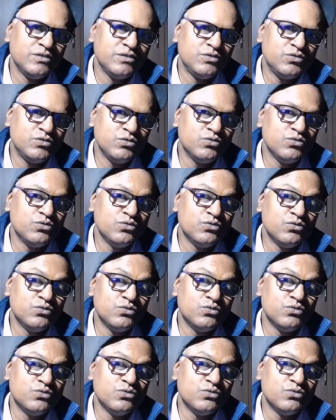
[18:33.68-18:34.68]
to
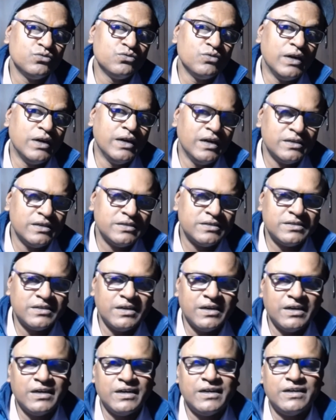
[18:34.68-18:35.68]

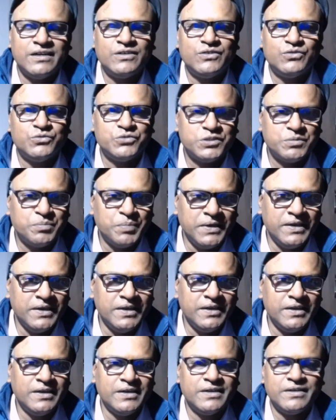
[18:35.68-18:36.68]
understand, to
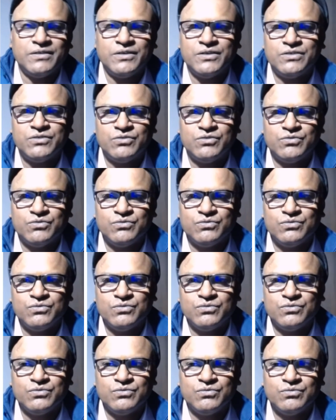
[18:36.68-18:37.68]
speak, or
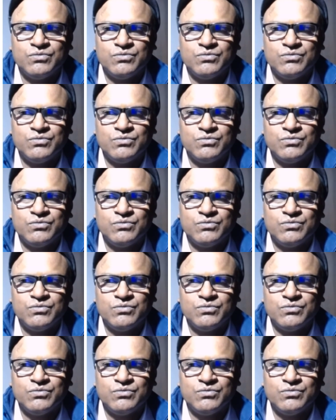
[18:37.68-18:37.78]
to.